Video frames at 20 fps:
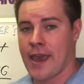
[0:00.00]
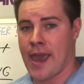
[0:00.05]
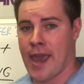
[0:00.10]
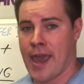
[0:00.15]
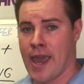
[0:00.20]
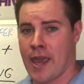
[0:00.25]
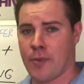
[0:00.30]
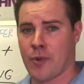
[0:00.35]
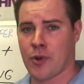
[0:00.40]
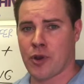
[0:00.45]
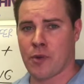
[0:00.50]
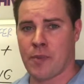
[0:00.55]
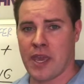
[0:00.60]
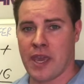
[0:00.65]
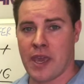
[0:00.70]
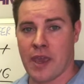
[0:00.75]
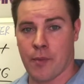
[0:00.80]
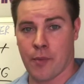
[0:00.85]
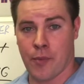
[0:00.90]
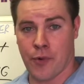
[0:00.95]
able to
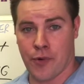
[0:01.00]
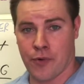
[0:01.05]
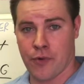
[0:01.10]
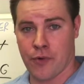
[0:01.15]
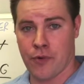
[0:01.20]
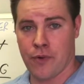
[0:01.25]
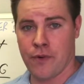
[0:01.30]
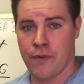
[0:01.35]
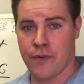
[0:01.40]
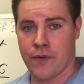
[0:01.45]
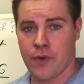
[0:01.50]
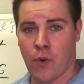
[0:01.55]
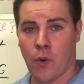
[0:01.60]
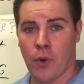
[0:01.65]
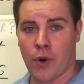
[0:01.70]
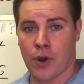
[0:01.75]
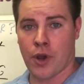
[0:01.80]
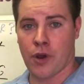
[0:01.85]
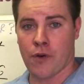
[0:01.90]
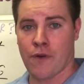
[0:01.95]
be improved
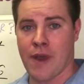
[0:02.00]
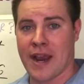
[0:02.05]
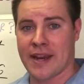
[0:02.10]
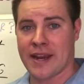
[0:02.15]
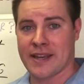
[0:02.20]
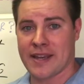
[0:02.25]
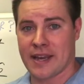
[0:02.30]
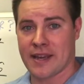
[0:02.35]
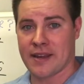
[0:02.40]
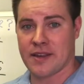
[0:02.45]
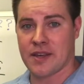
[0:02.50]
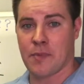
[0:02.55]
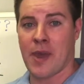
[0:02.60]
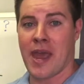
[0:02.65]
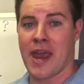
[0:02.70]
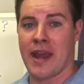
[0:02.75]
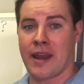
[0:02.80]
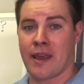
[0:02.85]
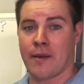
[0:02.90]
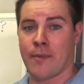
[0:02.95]
or corrected
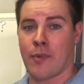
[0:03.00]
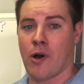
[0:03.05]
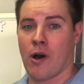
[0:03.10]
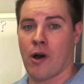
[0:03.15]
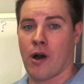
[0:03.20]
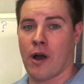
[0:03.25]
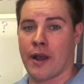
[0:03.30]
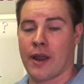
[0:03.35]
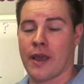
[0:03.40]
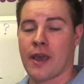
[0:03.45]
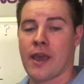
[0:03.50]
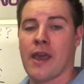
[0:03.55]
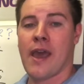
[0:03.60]
depending upon